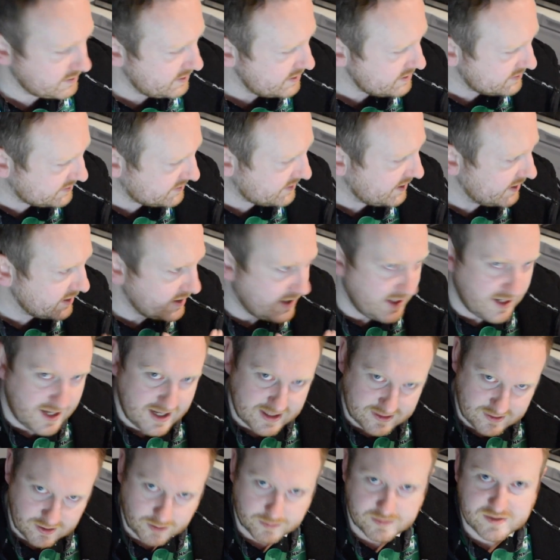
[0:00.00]
This can
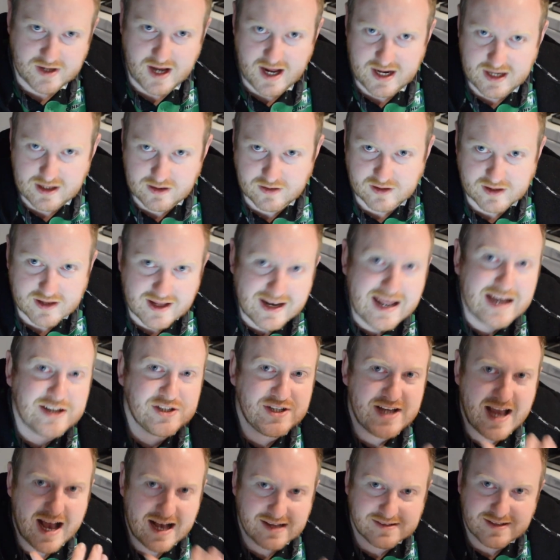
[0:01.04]
connect up to anything. It
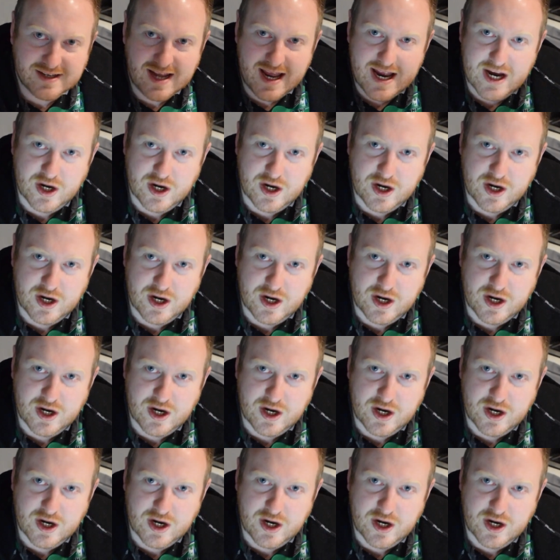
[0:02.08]
actually has an